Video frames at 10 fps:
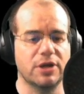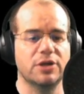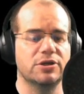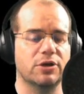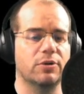
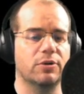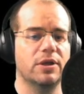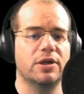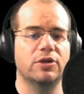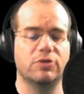So
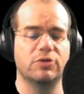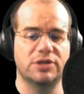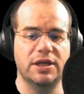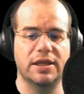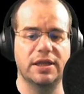you can
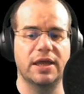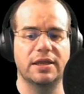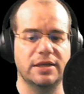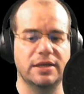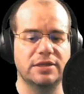see there
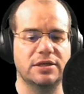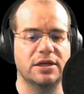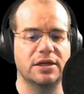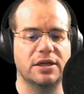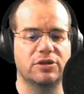that
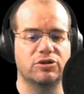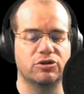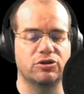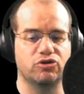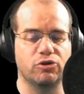instantly the
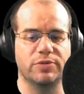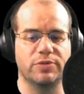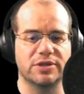troopers,